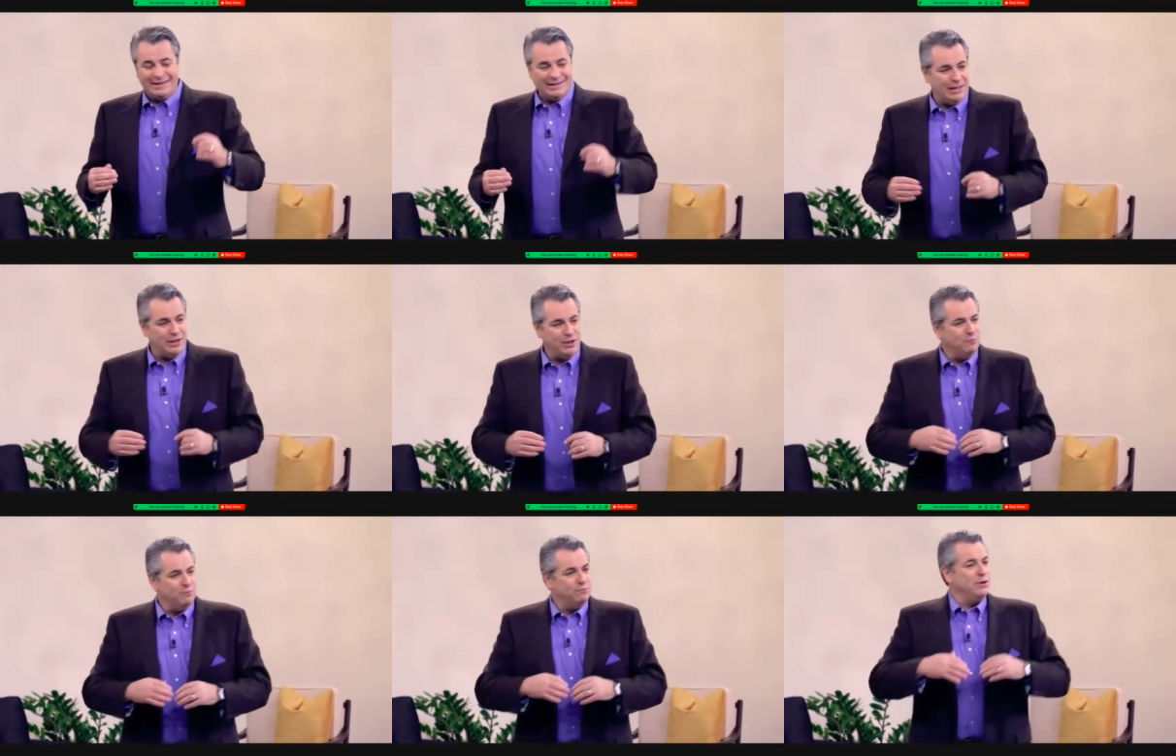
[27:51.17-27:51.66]

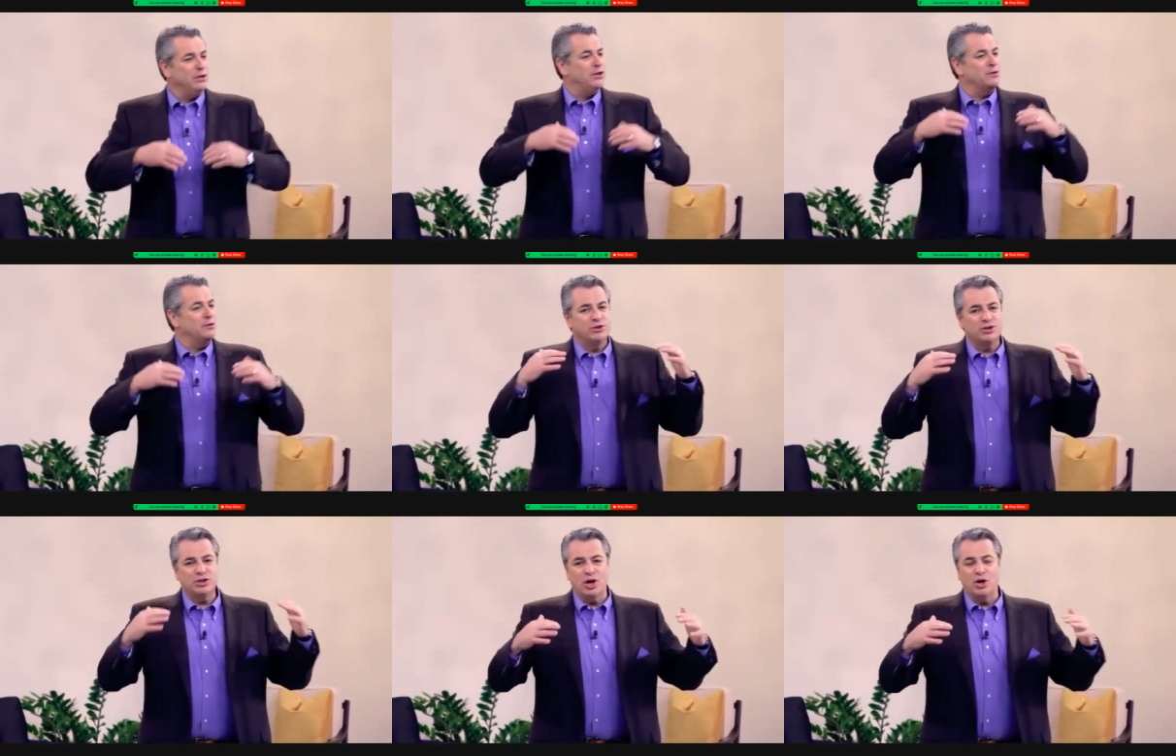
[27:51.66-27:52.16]
Then you
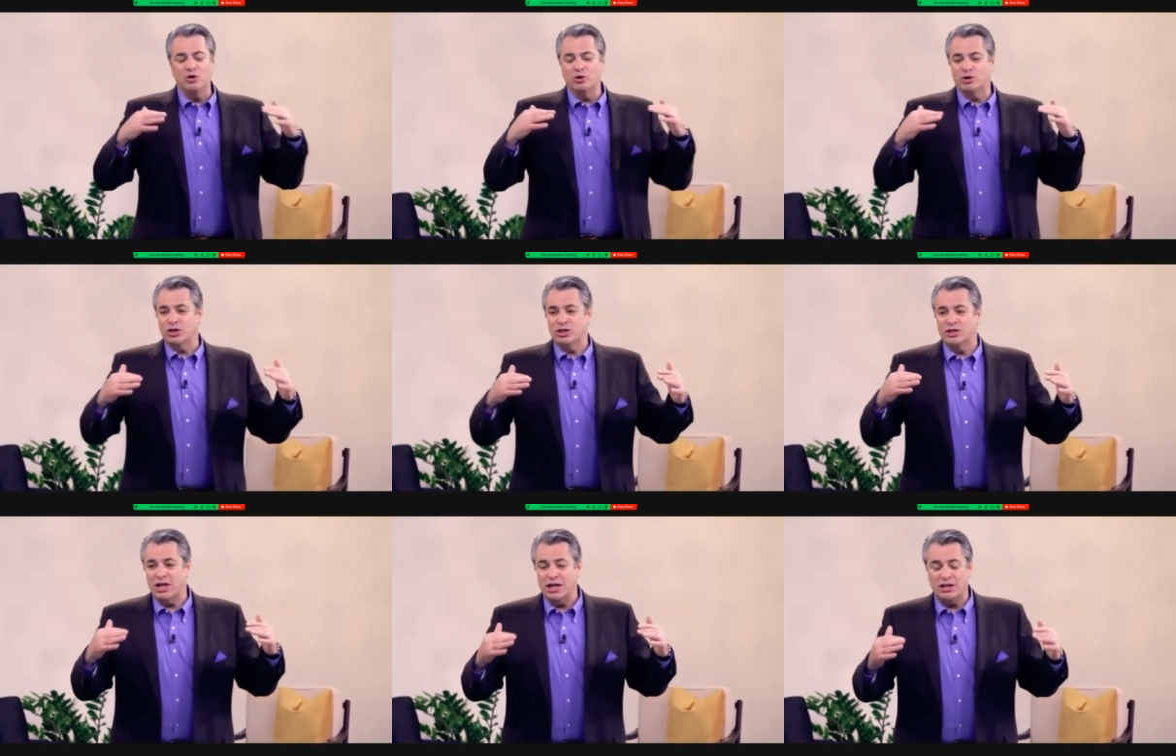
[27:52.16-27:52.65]
become so
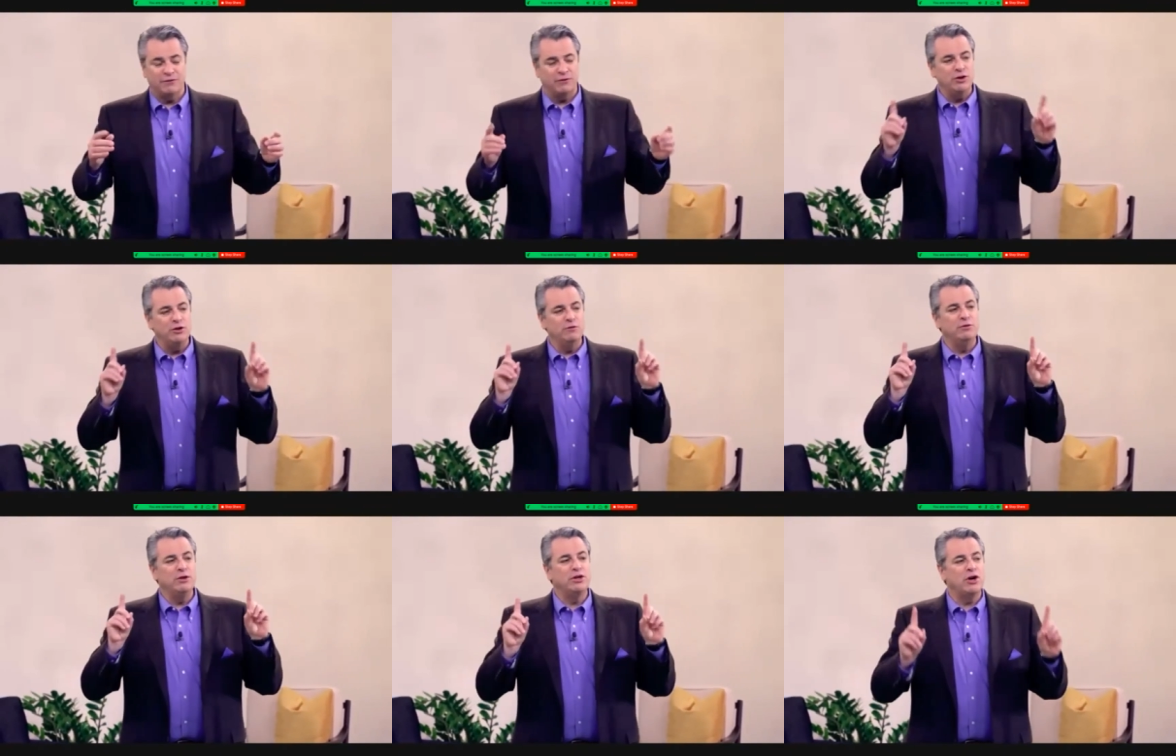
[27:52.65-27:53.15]
successful,
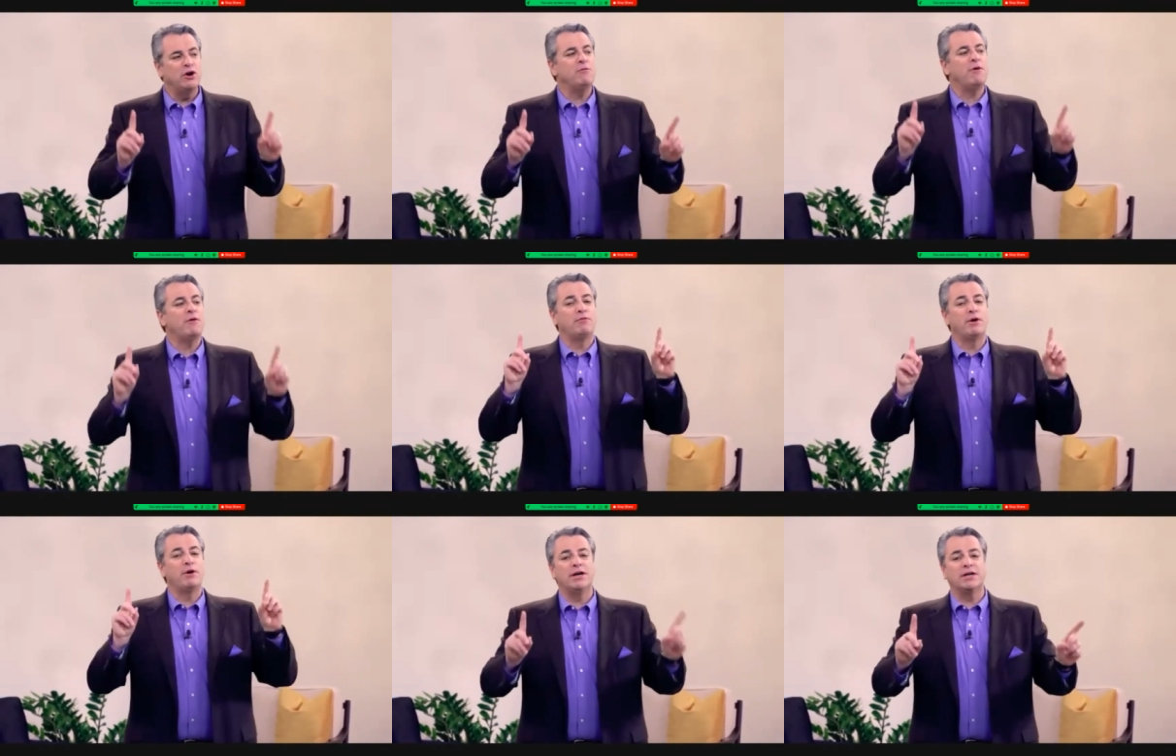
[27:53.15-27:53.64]
you become
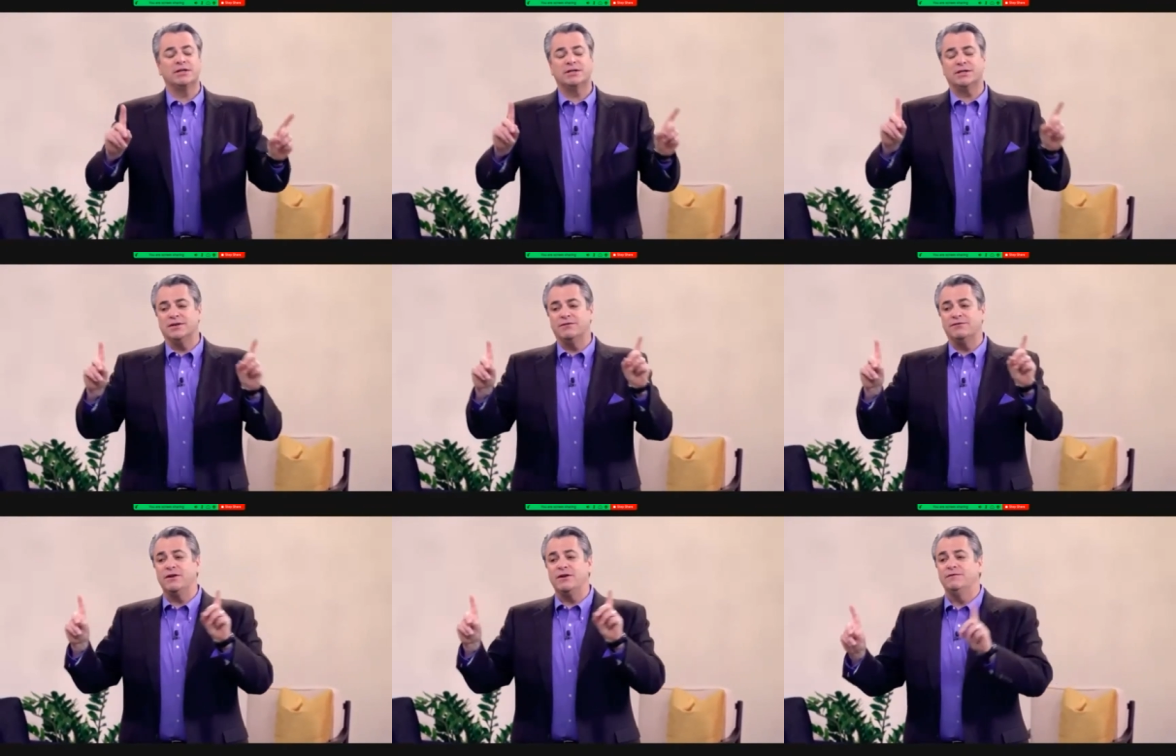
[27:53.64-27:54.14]
a
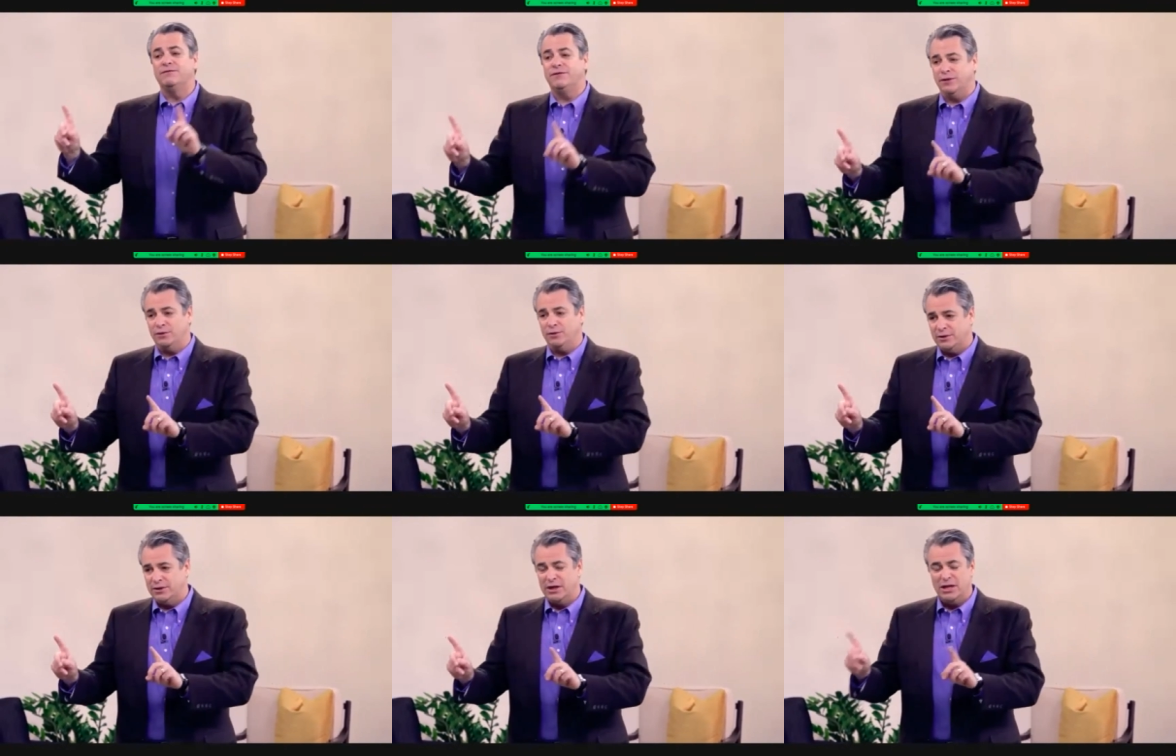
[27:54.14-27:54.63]
person of
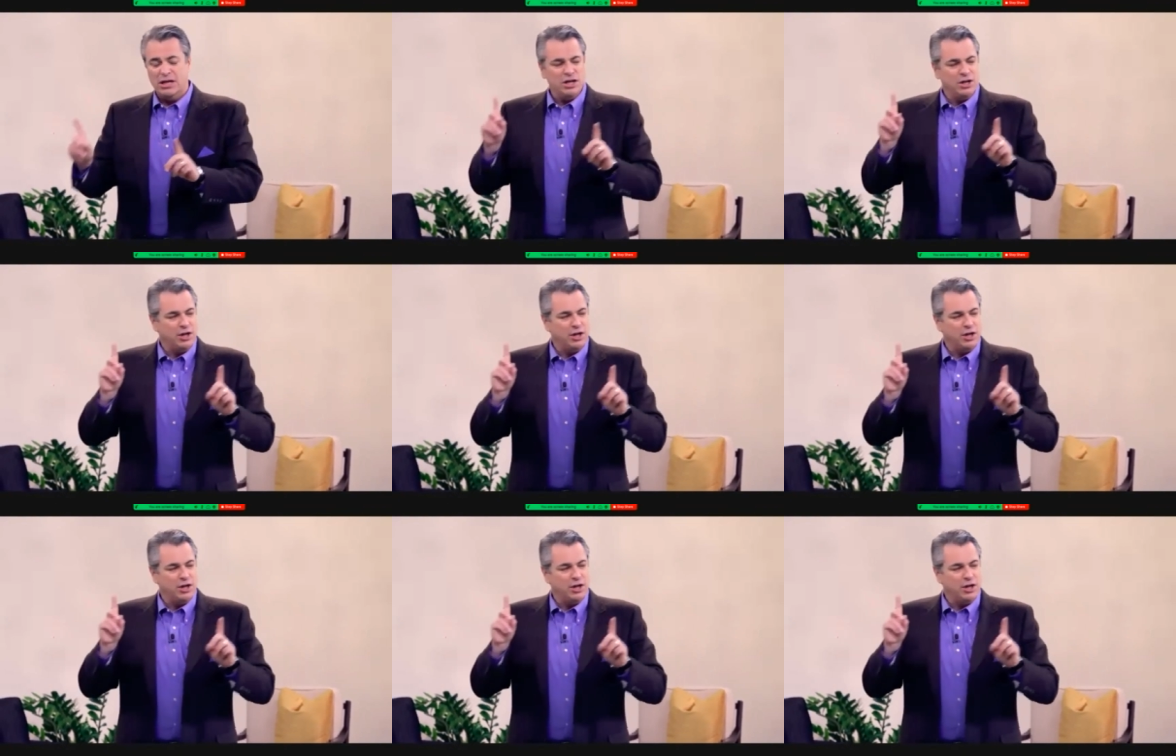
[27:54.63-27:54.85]
influence.